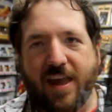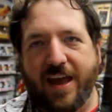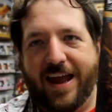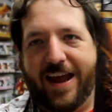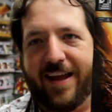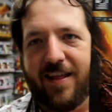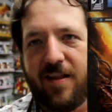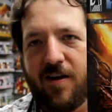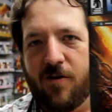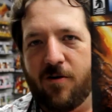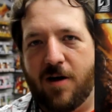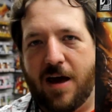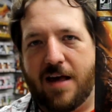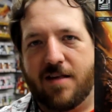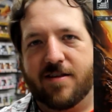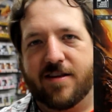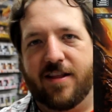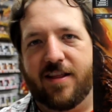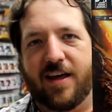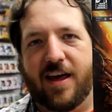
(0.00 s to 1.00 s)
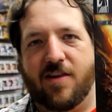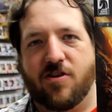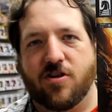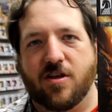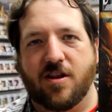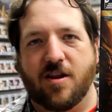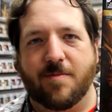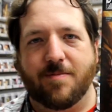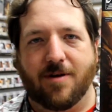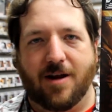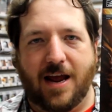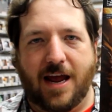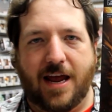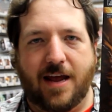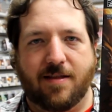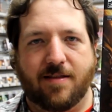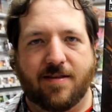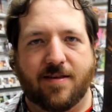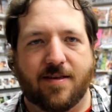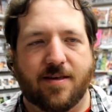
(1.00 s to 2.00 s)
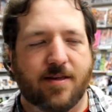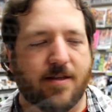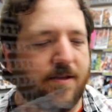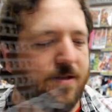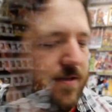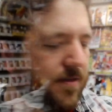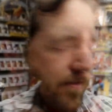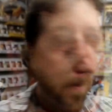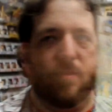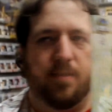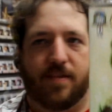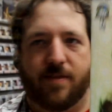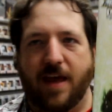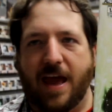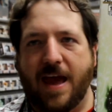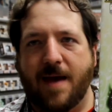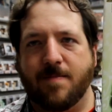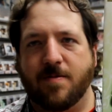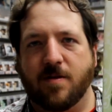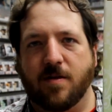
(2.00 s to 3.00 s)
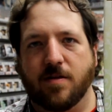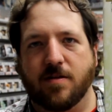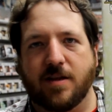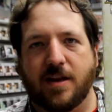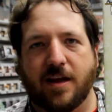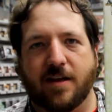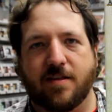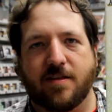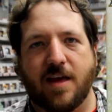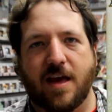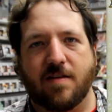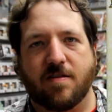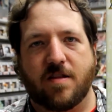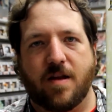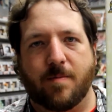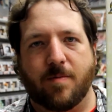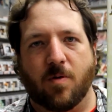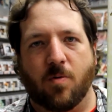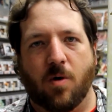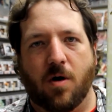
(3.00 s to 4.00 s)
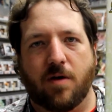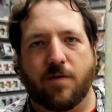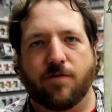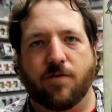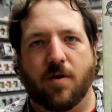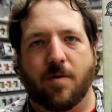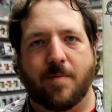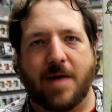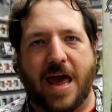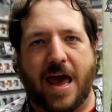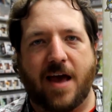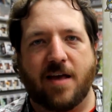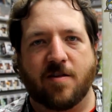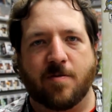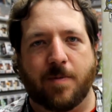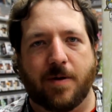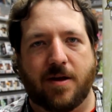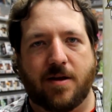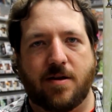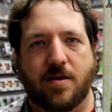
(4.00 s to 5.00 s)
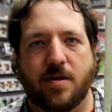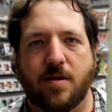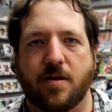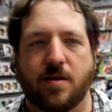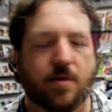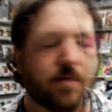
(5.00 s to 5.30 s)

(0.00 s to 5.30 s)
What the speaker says: Halo Escalation number 8. Damsels in Excess number 1 from Aspen.